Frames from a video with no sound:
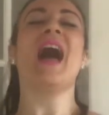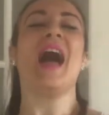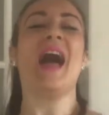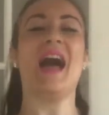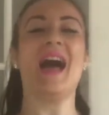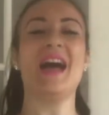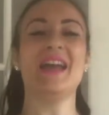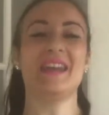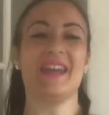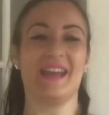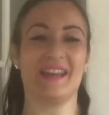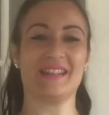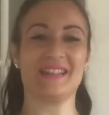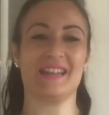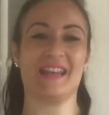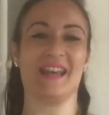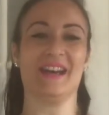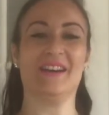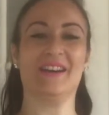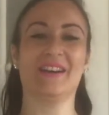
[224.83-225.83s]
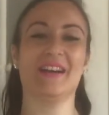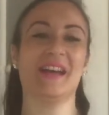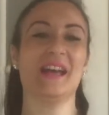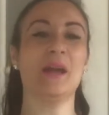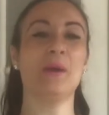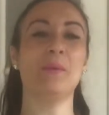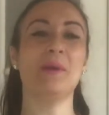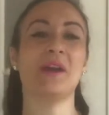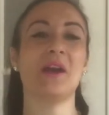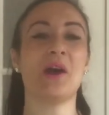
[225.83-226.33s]
And exhale. Here
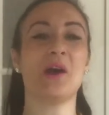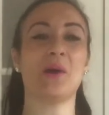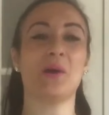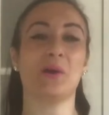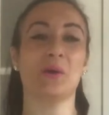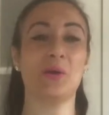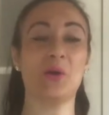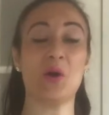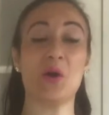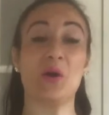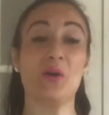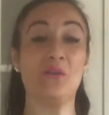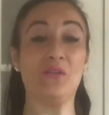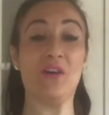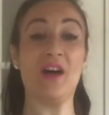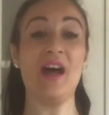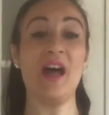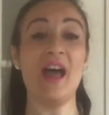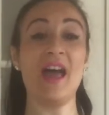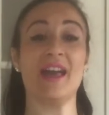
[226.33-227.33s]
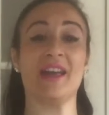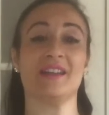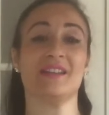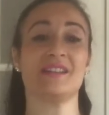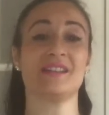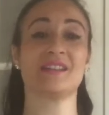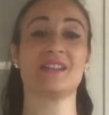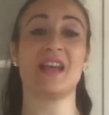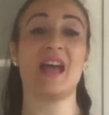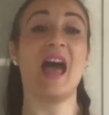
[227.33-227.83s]
we go. For 8,
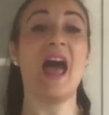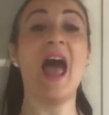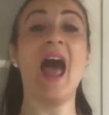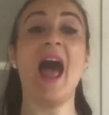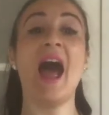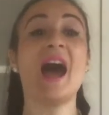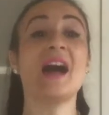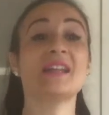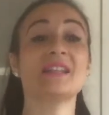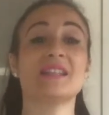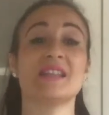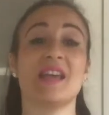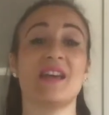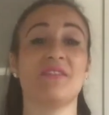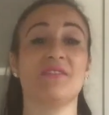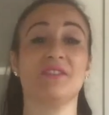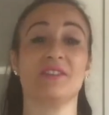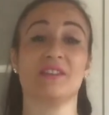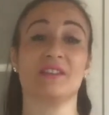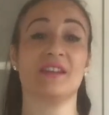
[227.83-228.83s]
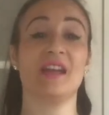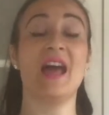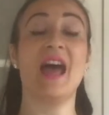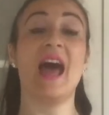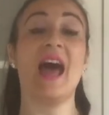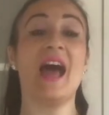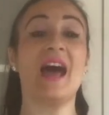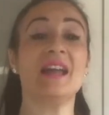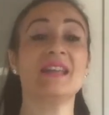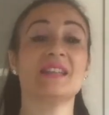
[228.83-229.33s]
and 7,
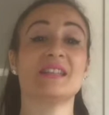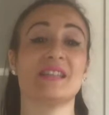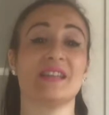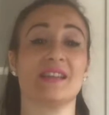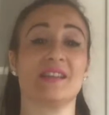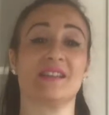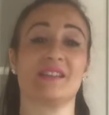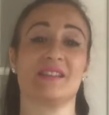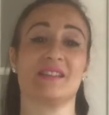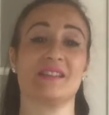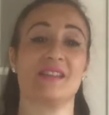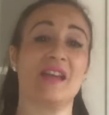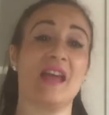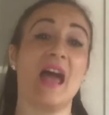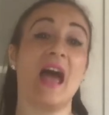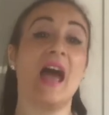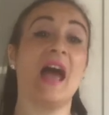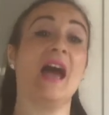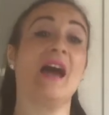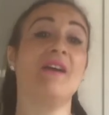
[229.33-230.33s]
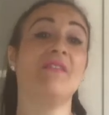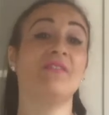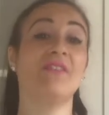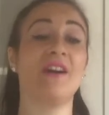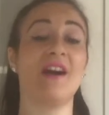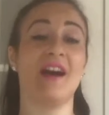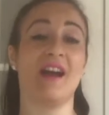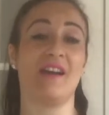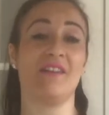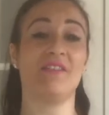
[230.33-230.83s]
and 6, and
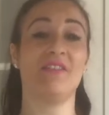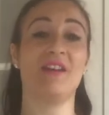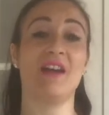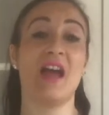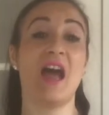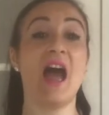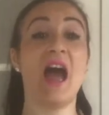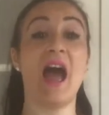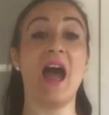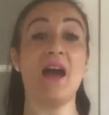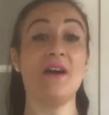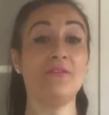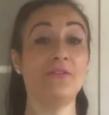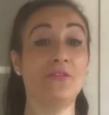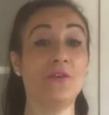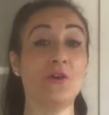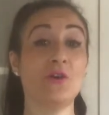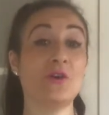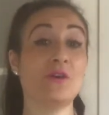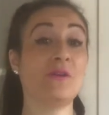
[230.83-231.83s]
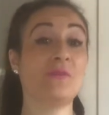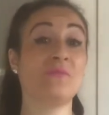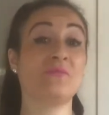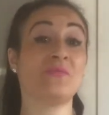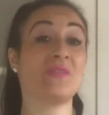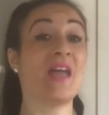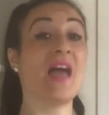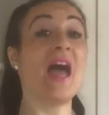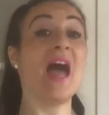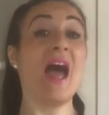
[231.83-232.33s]
5, and 4,
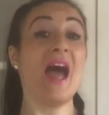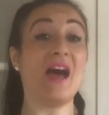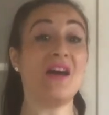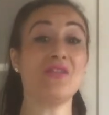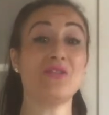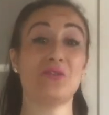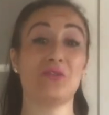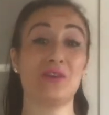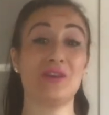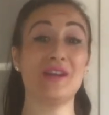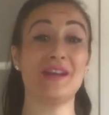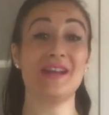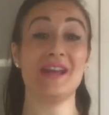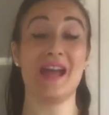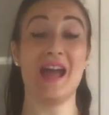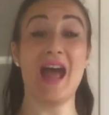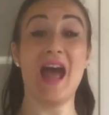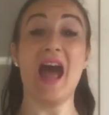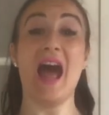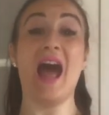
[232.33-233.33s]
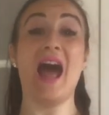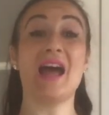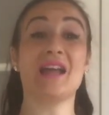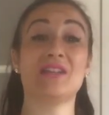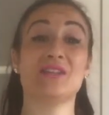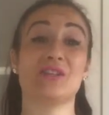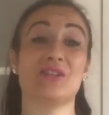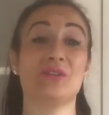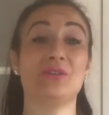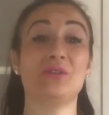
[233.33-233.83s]
and 3, and
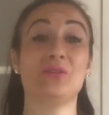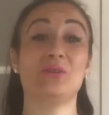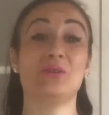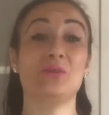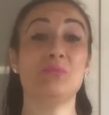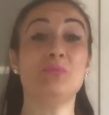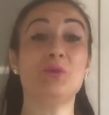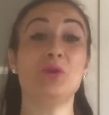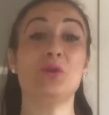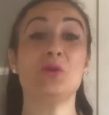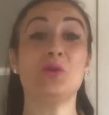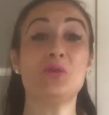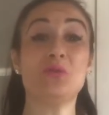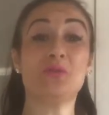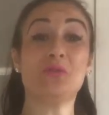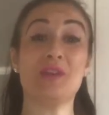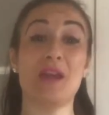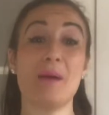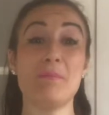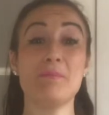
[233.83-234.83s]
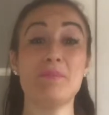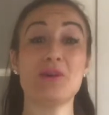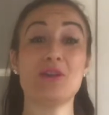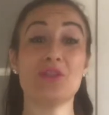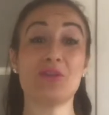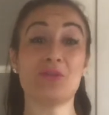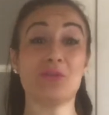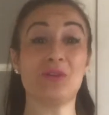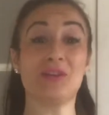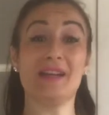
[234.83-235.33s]
2. Move number
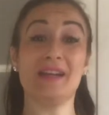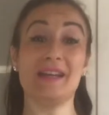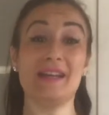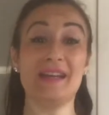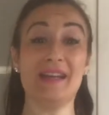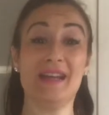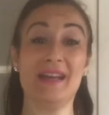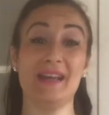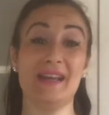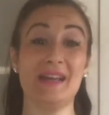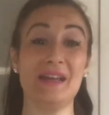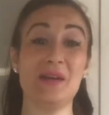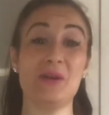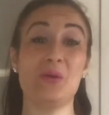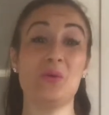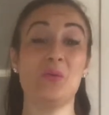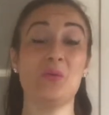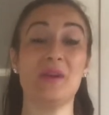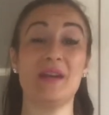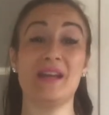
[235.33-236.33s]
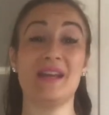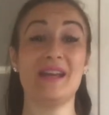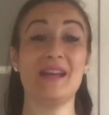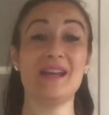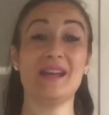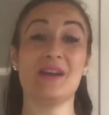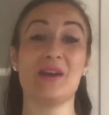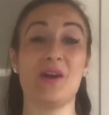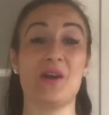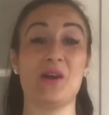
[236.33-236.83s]
3. Here
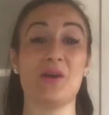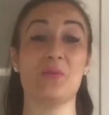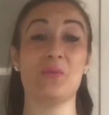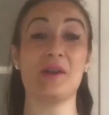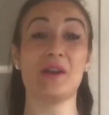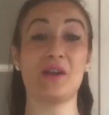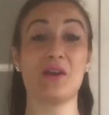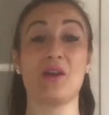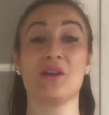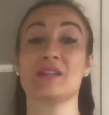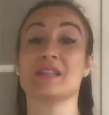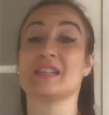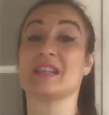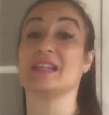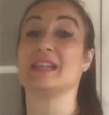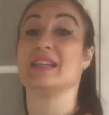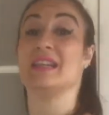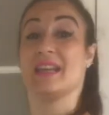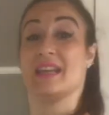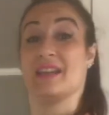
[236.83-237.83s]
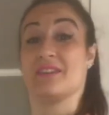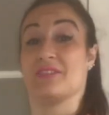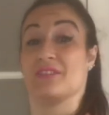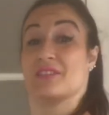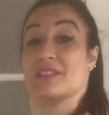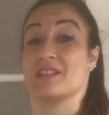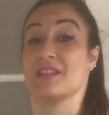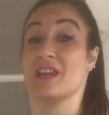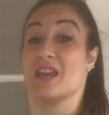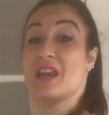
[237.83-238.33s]
we go. We're going to lift
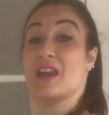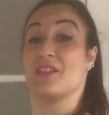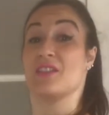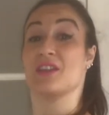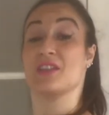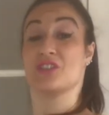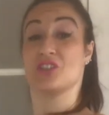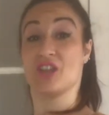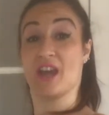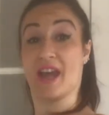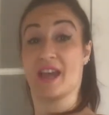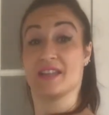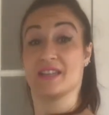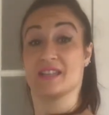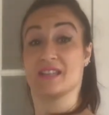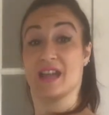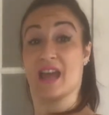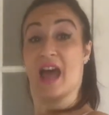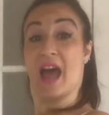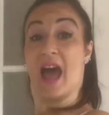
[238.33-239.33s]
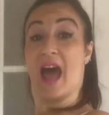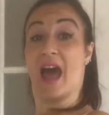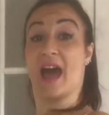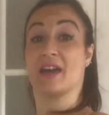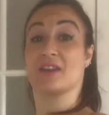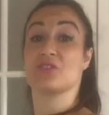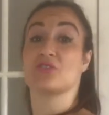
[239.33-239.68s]
the chest and